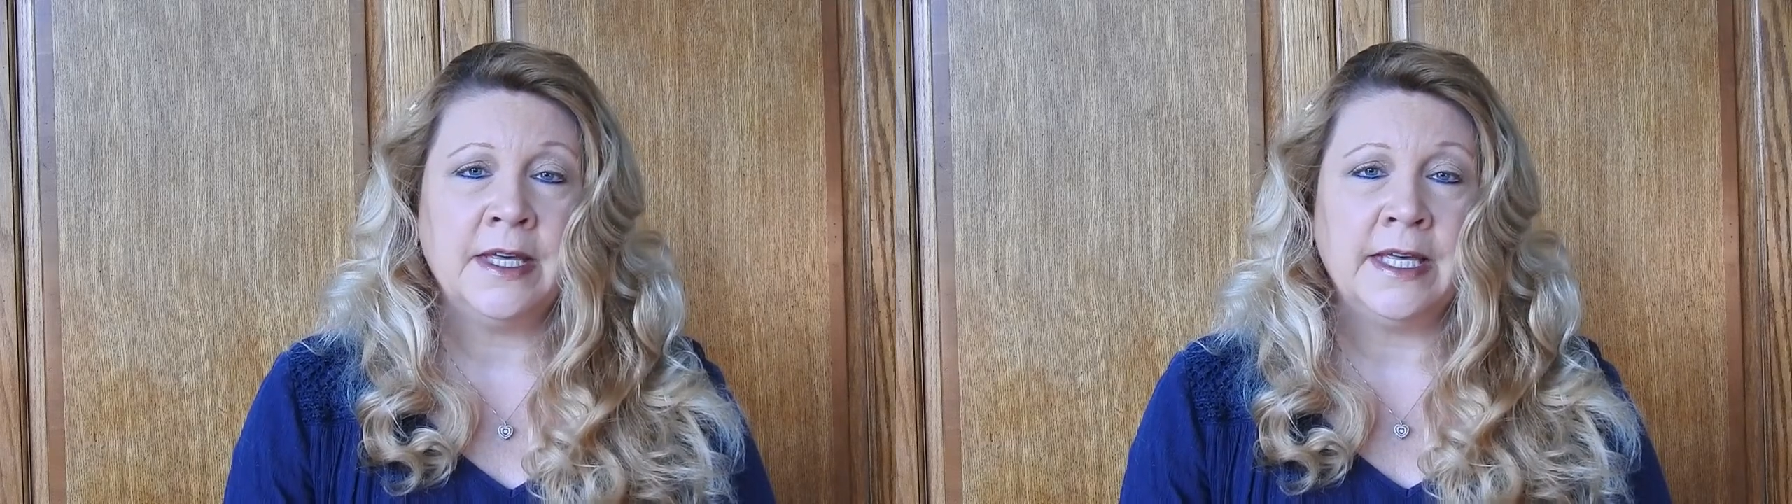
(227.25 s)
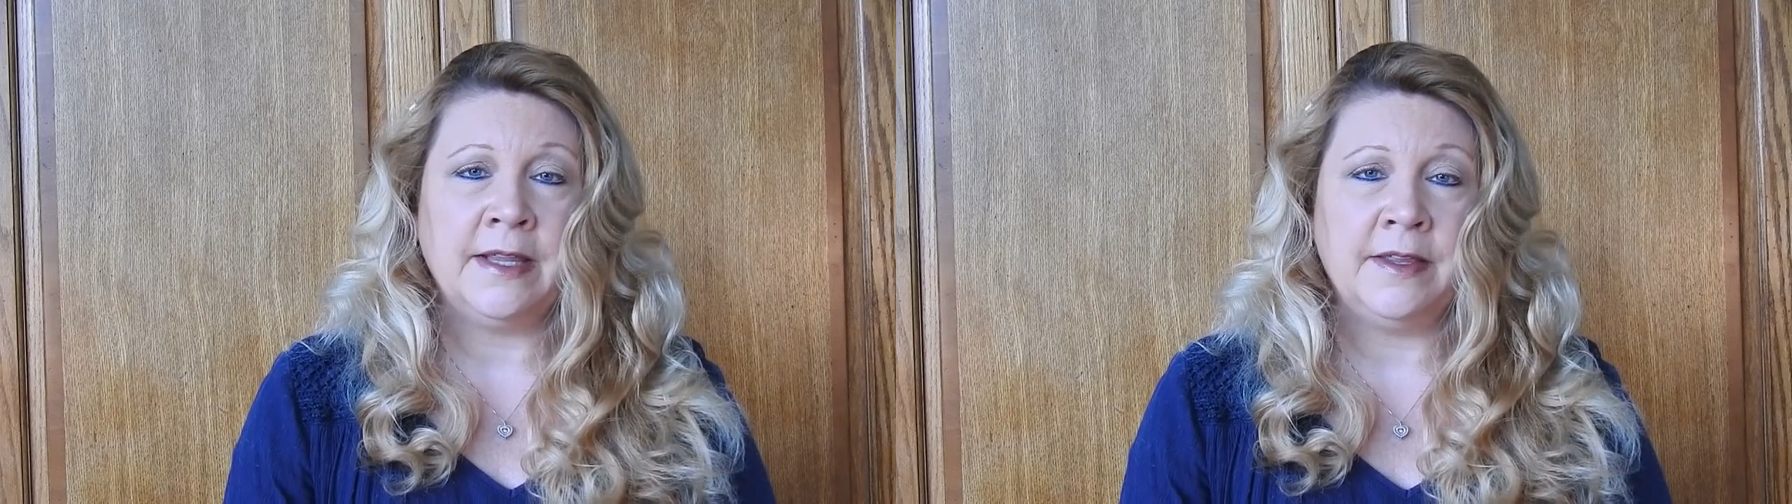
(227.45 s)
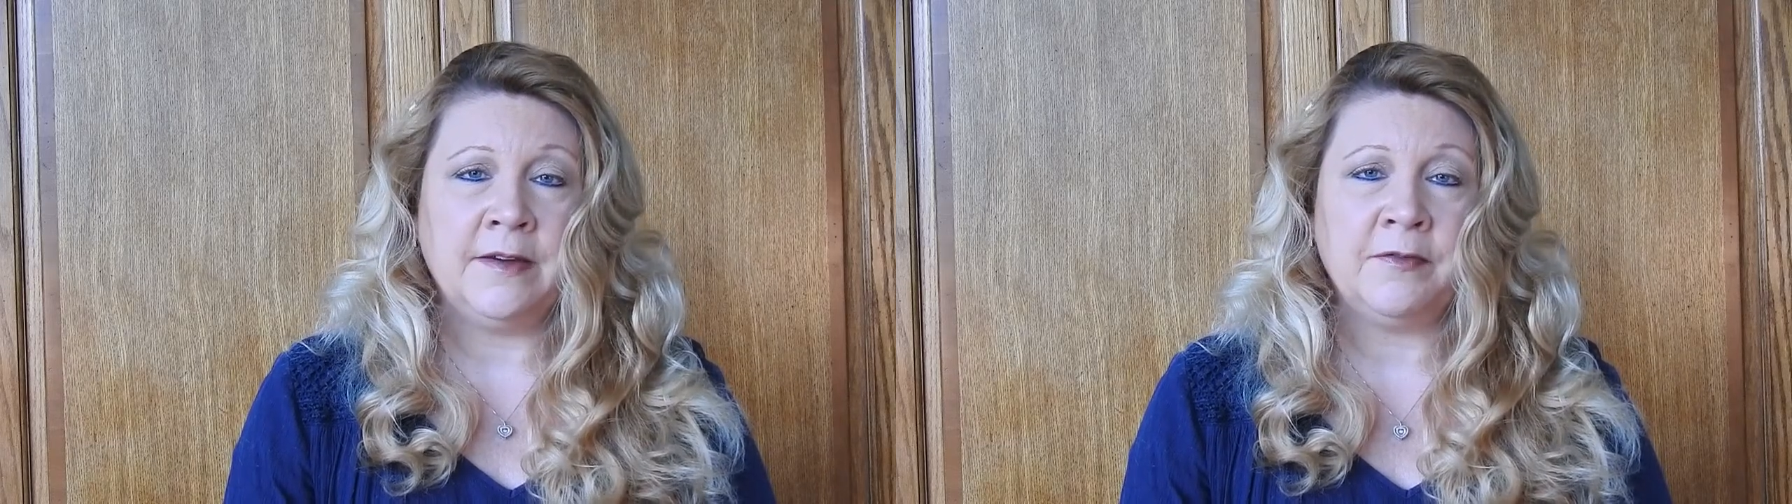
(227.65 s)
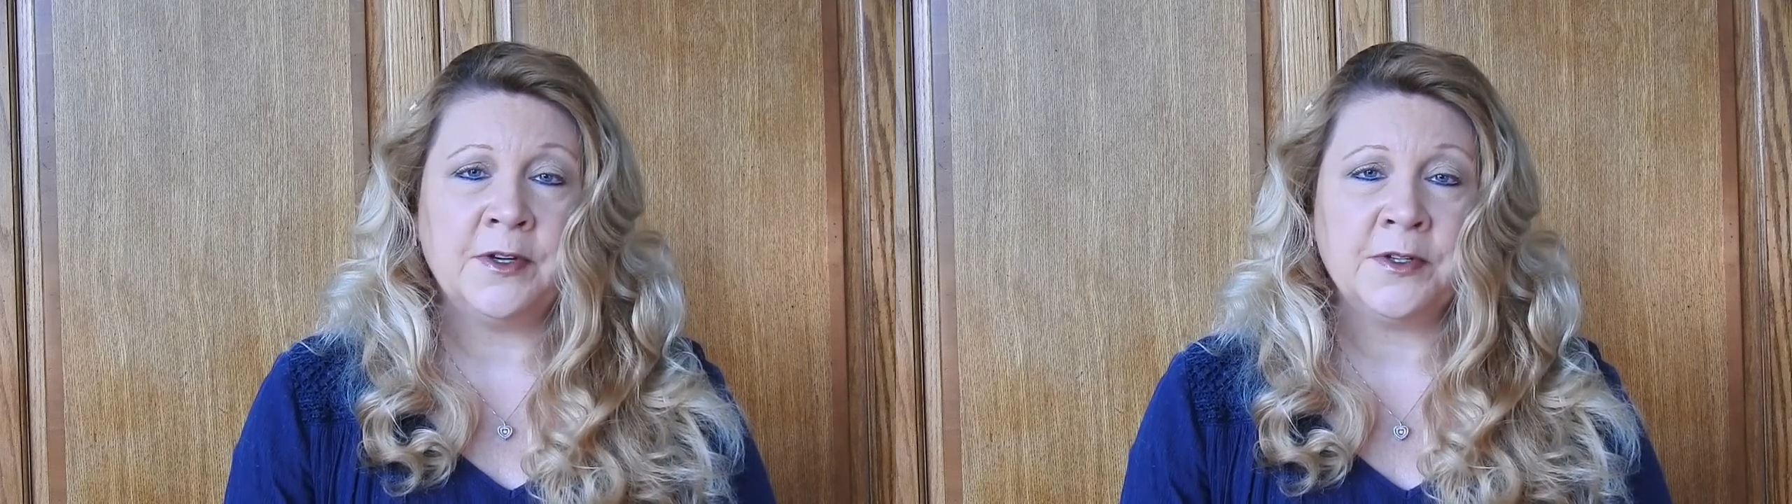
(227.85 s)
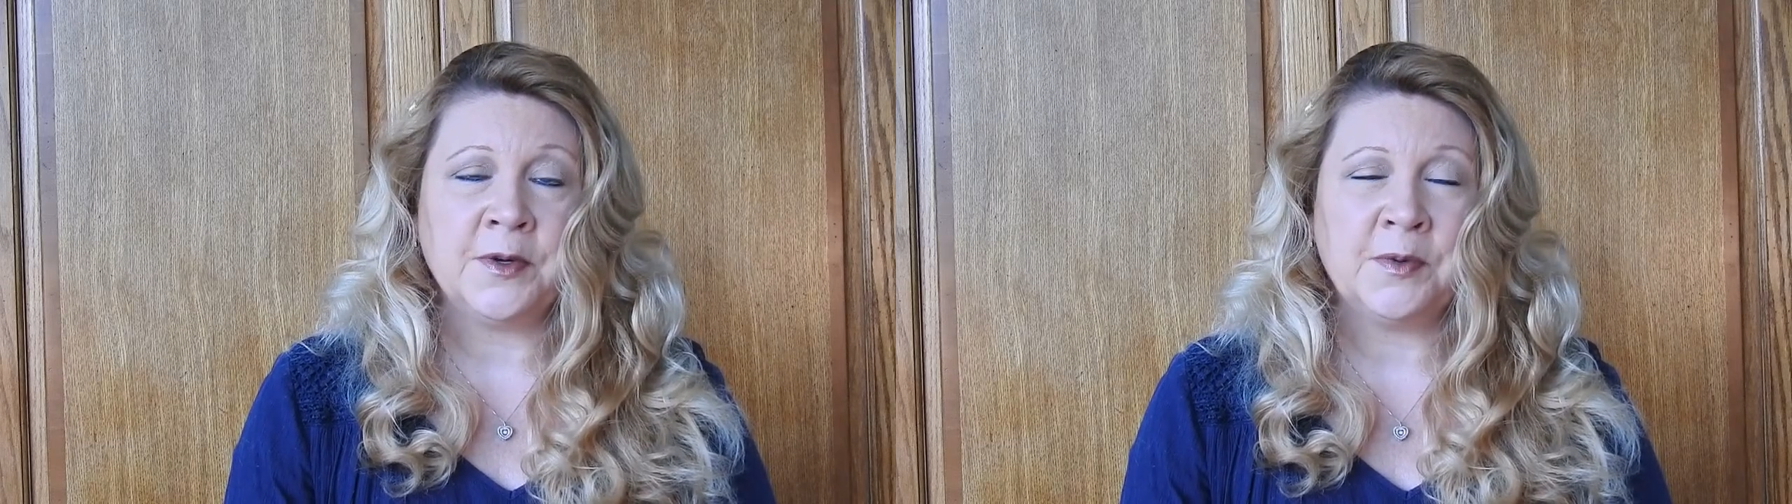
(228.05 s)
in the
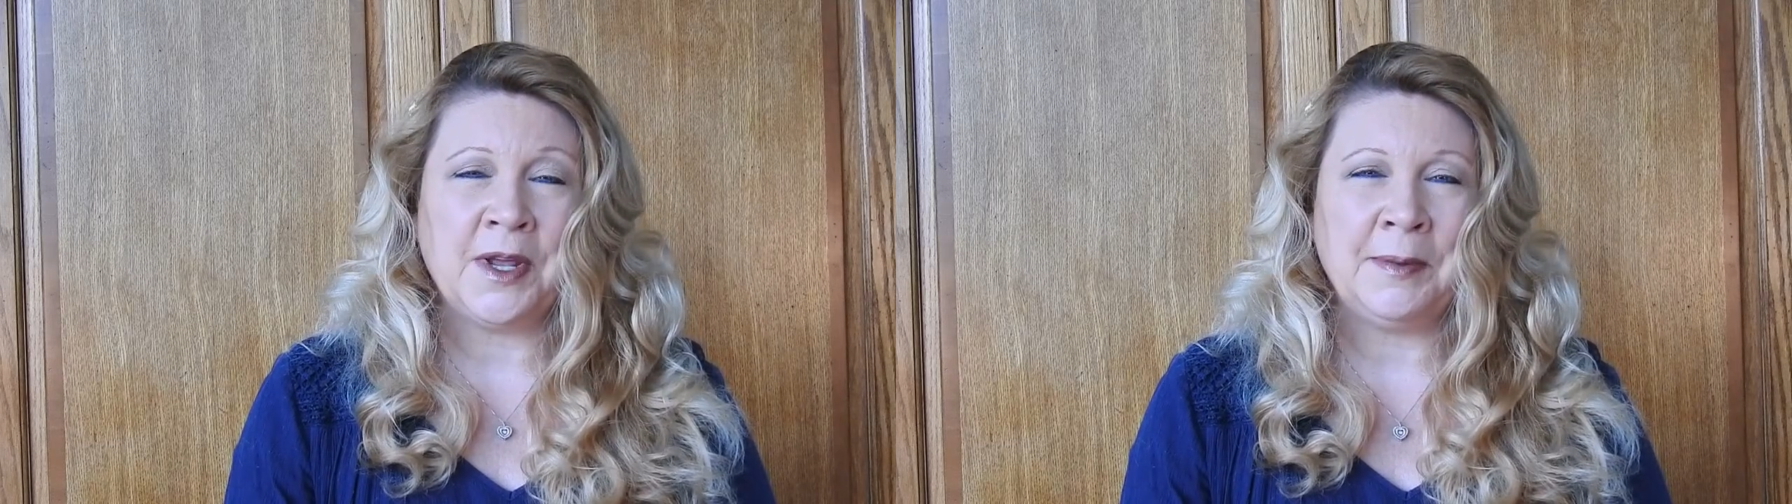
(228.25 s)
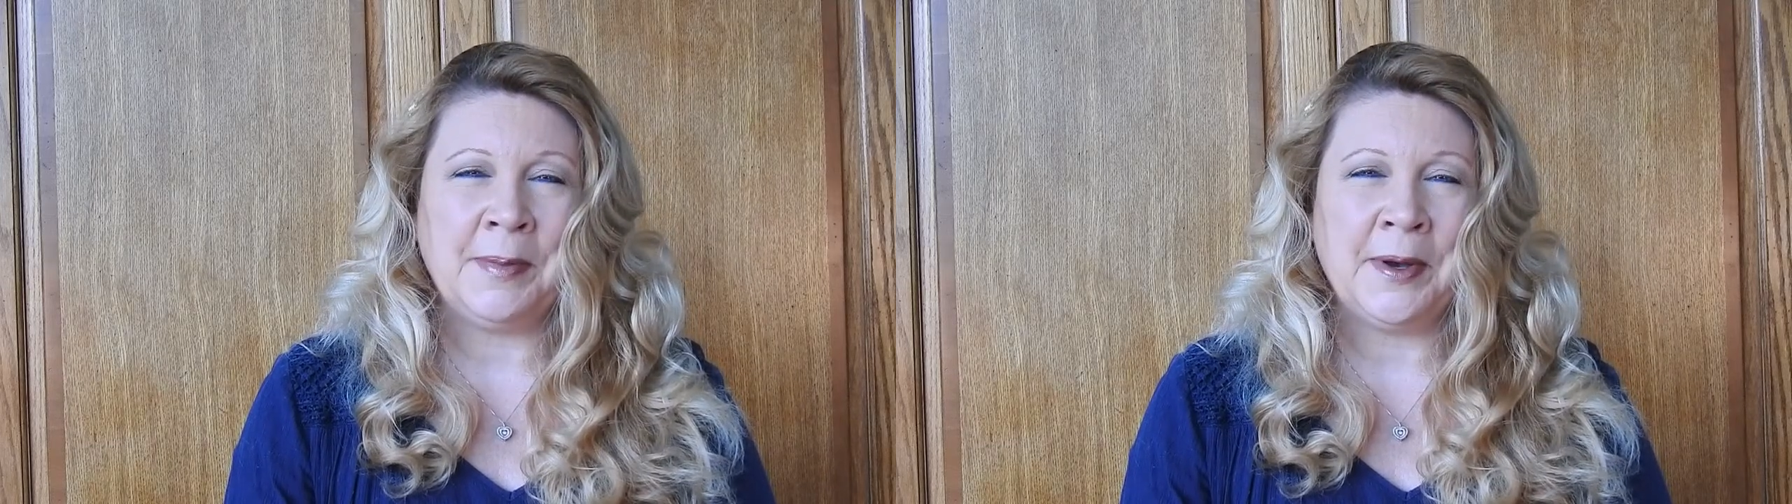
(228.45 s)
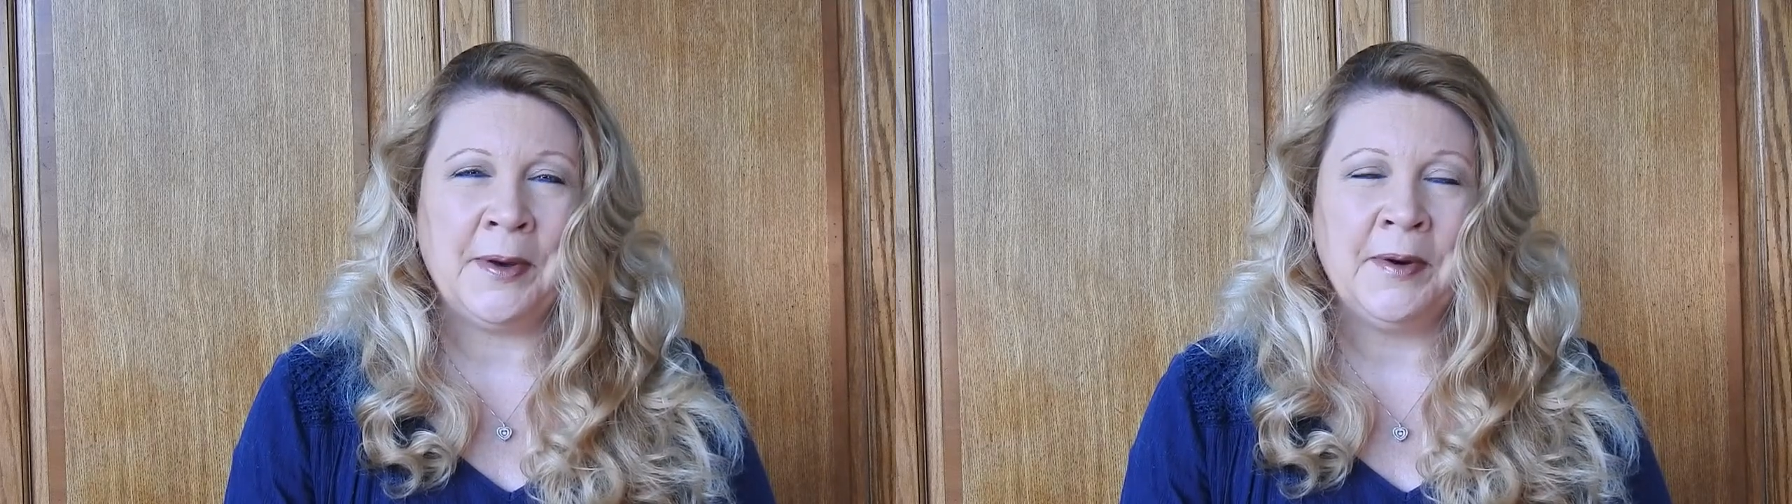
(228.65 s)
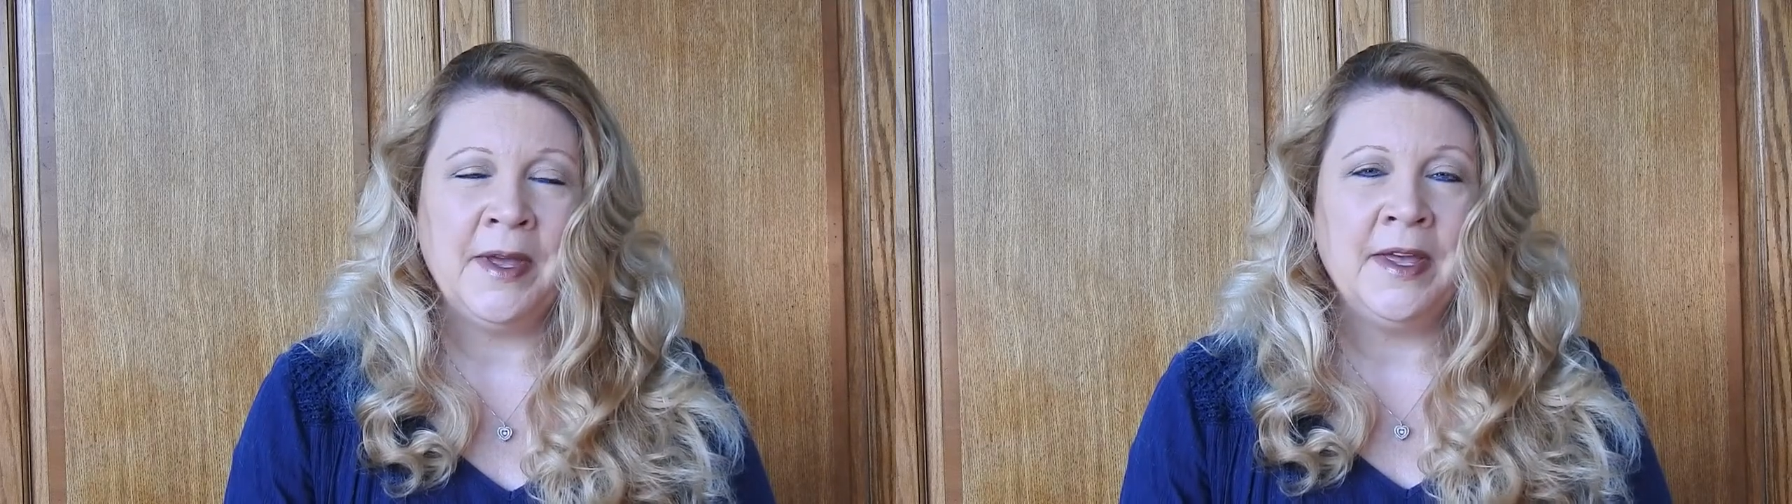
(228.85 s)
official rainbow.